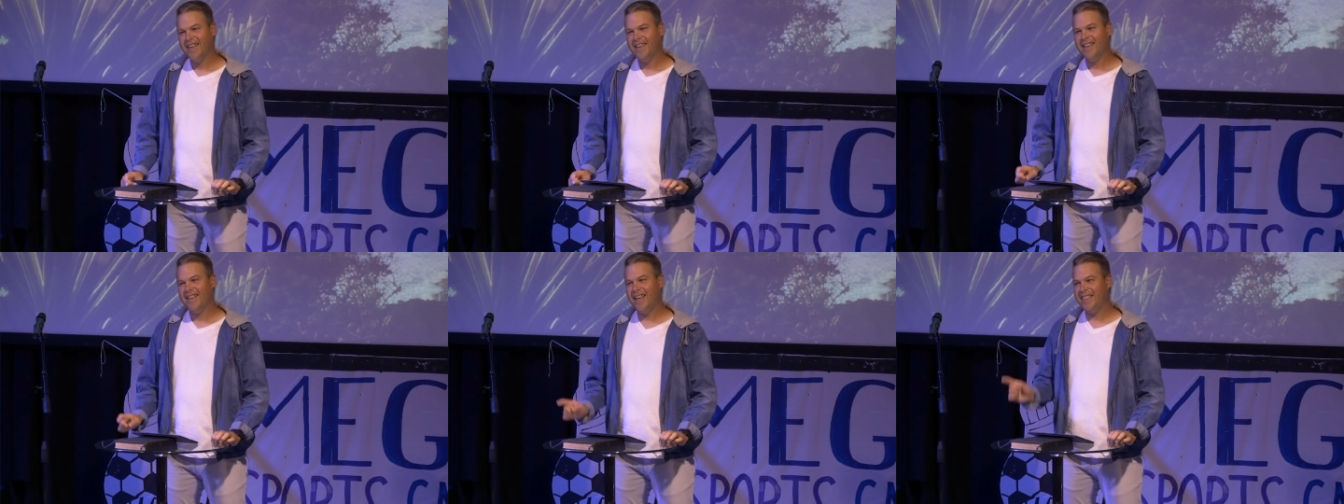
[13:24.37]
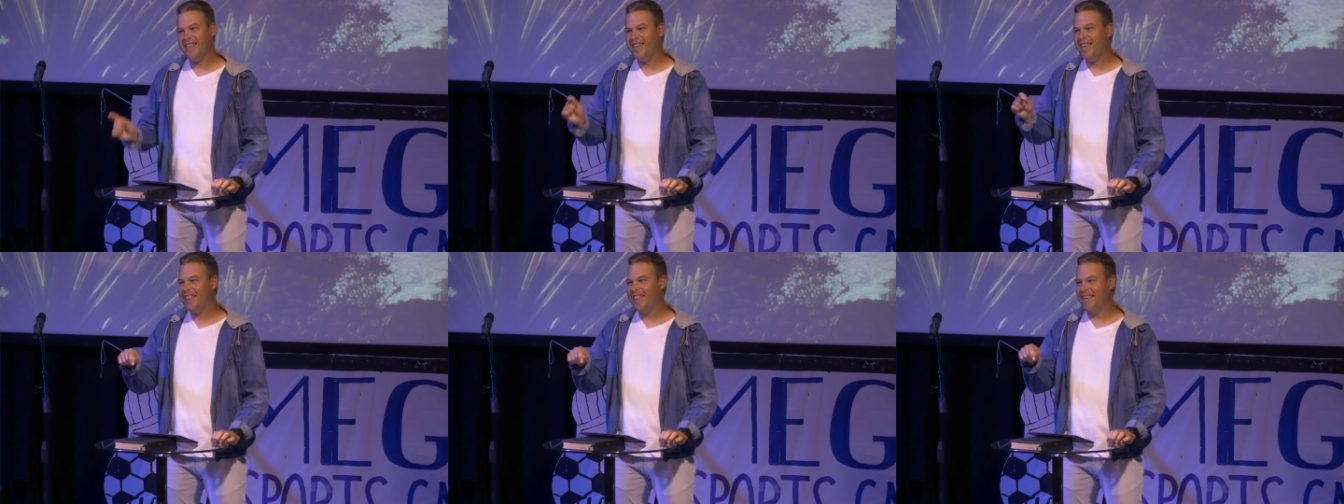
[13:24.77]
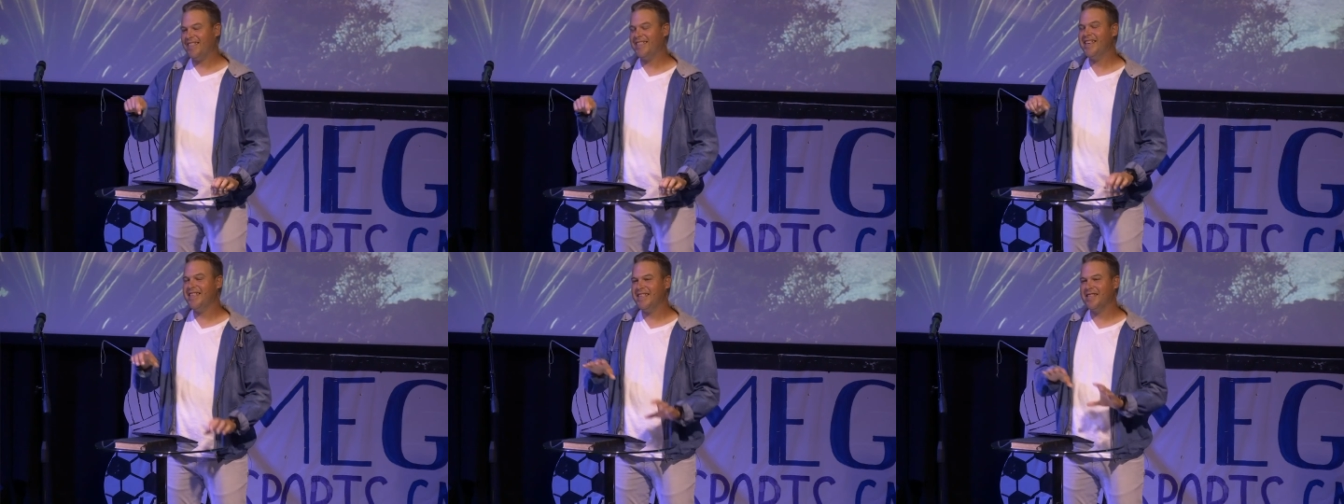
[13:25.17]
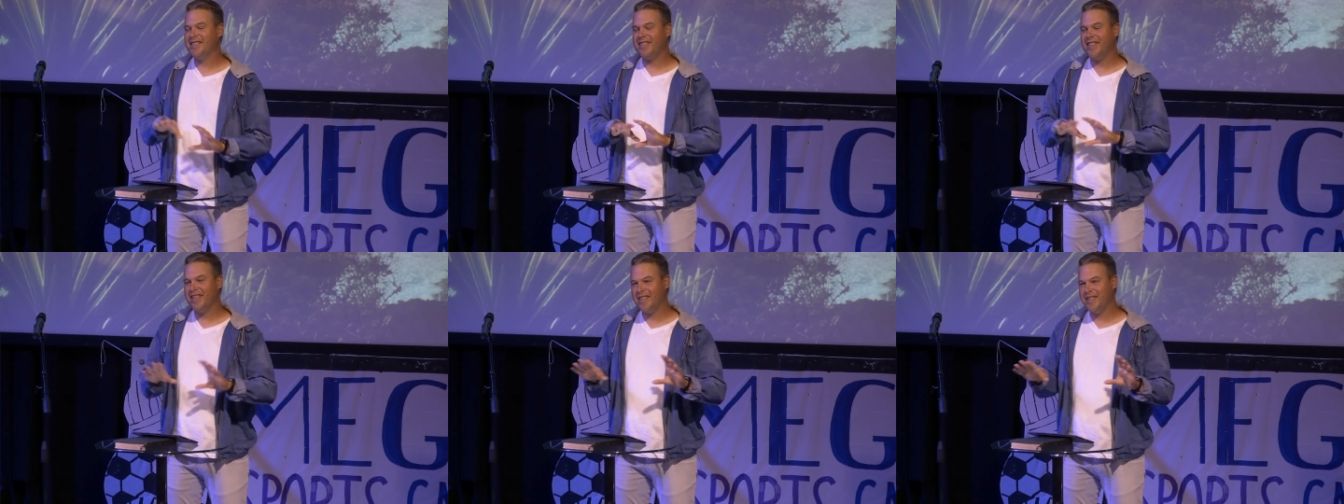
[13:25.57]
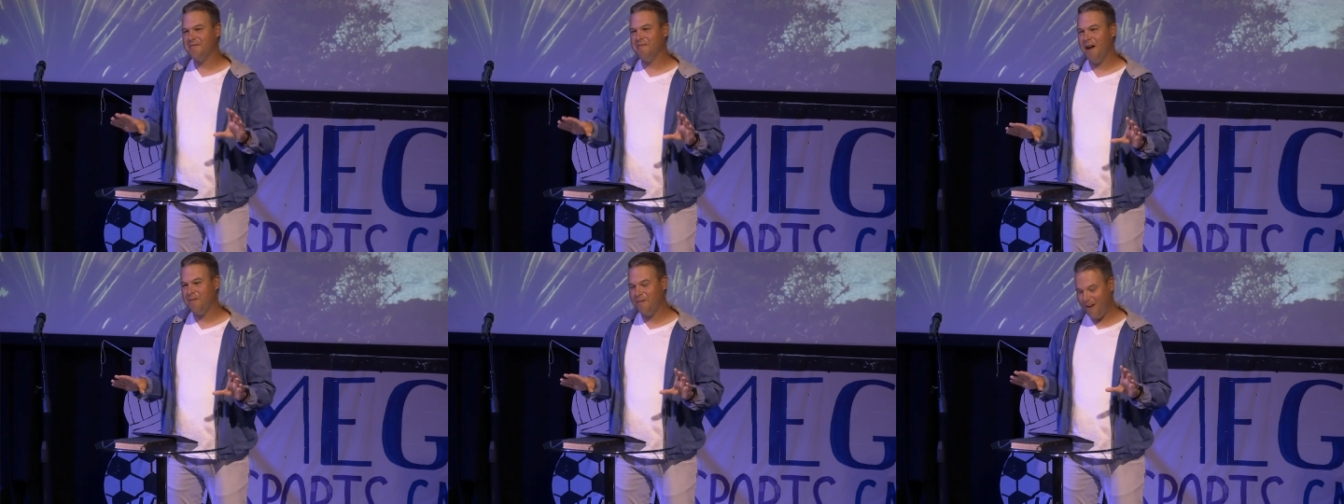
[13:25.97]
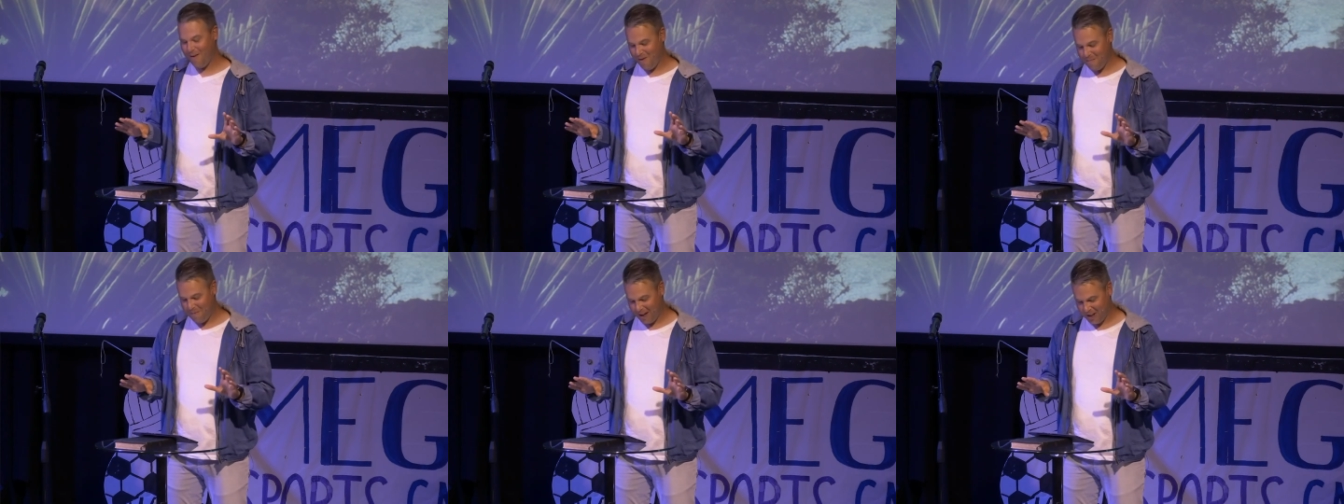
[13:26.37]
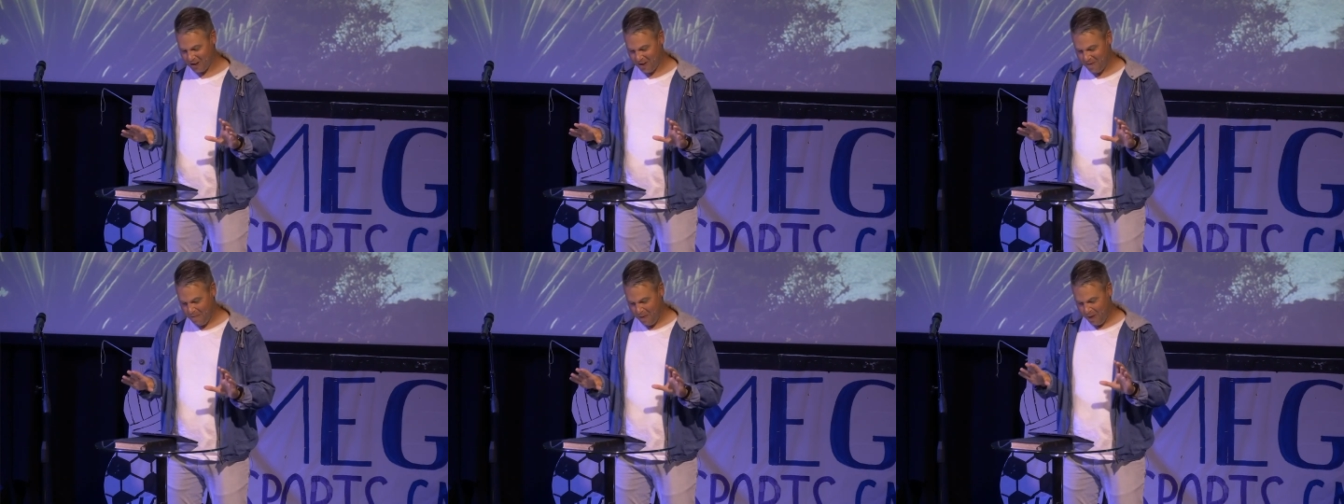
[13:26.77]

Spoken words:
Get this. This is my favorite picture.